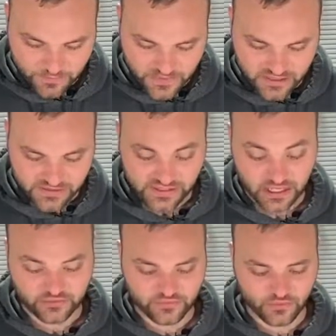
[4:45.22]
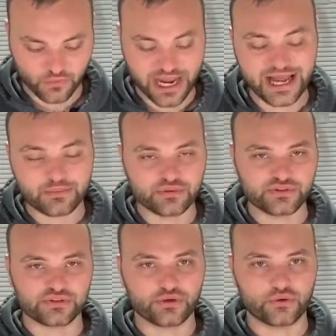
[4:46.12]
inside of the wrap.
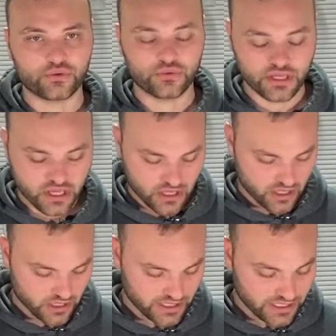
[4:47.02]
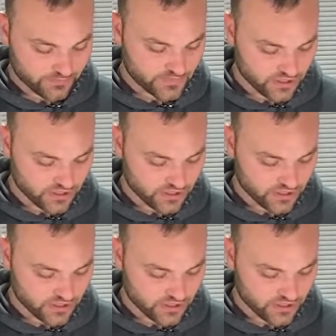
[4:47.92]
So yeah,